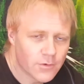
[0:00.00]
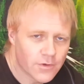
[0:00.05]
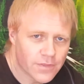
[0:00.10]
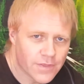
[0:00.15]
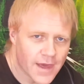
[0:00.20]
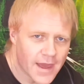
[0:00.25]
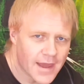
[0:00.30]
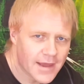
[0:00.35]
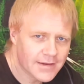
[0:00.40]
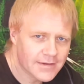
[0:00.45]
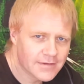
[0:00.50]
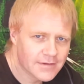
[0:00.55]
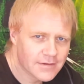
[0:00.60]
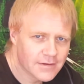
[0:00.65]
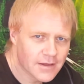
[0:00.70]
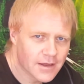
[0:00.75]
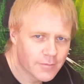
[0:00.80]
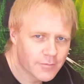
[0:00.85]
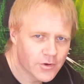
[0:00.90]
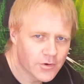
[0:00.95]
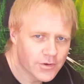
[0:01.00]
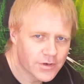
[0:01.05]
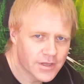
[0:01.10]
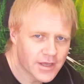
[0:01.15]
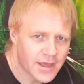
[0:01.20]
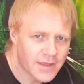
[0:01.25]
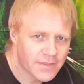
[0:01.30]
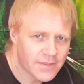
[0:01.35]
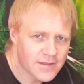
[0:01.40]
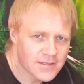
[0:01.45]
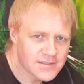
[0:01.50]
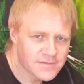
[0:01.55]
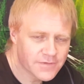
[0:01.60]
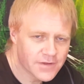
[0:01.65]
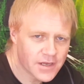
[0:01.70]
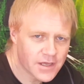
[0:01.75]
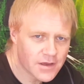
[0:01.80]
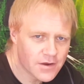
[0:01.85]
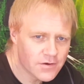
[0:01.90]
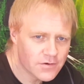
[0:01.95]
With that, I'm going to end this
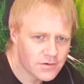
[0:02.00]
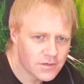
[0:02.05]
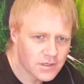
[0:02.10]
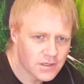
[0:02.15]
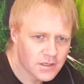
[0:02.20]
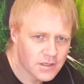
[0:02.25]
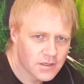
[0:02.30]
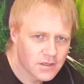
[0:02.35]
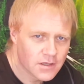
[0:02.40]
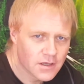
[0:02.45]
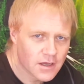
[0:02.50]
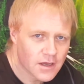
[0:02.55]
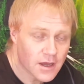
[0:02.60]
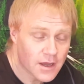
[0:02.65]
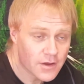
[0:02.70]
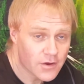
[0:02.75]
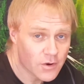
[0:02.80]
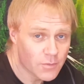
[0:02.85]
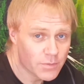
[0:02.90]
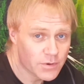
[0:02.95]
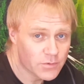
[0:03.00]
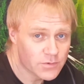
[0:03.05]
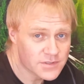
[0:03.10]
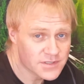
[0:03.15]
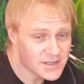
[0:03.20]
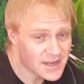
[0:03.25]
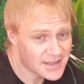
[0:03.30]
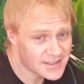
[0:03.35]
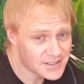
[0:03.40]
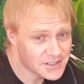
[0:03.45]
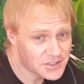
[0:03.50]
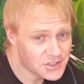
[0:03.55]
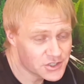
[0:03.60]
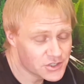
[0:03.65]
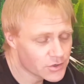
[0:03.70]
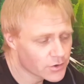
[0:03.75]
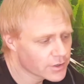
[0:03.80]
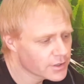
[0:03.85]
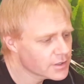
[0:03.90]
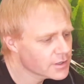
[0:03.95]
video. I hope it was nice and
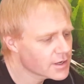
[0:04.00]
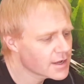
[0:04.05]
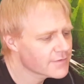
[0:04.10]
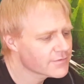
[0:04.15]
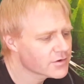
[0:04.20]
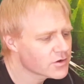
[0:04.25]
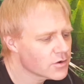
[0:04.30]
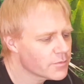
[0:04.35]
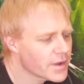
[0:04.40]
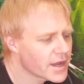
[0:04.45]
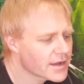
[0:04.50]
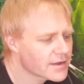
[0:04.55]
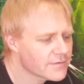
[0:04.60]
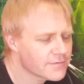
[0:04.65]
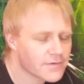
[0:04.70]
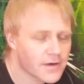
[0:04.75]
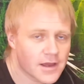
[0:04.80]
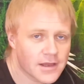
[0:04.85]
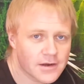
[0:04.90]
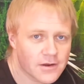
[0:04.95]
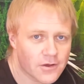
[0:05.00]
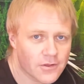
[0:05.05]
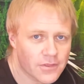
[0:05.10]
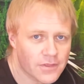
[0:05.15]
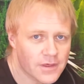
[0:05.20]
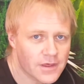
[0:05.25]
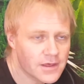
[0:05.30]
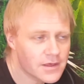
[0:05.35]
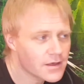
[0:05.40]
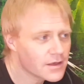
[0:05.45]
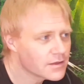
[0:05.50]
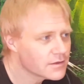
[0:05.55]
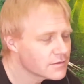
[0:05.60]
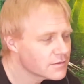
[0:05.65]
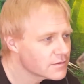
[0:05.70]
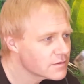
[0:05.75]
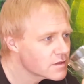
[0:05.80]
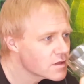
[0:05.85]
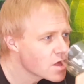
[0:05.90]
short. I have to go back and find all the